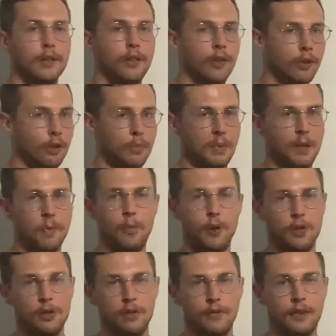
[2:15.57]
So it could be the
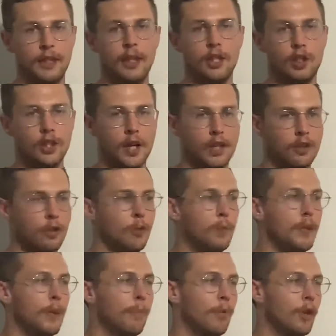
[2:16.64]
pressure of a kick chase, could
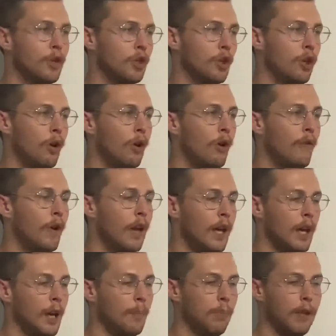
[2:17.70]
be the pressure of
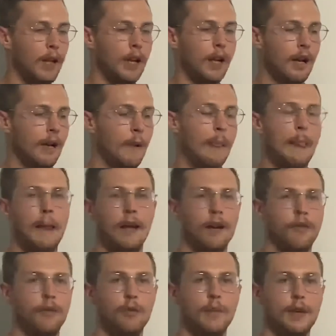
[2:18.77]
a player a
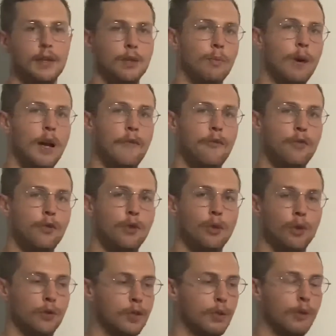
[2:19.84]
few meters away from you
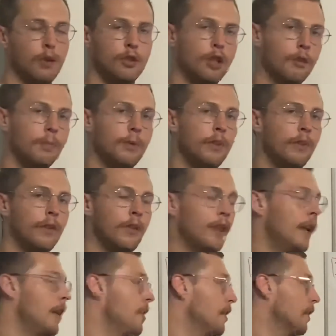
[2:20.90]
or someone on top of you,
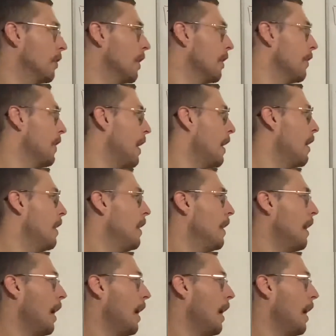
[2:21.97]
anything like that.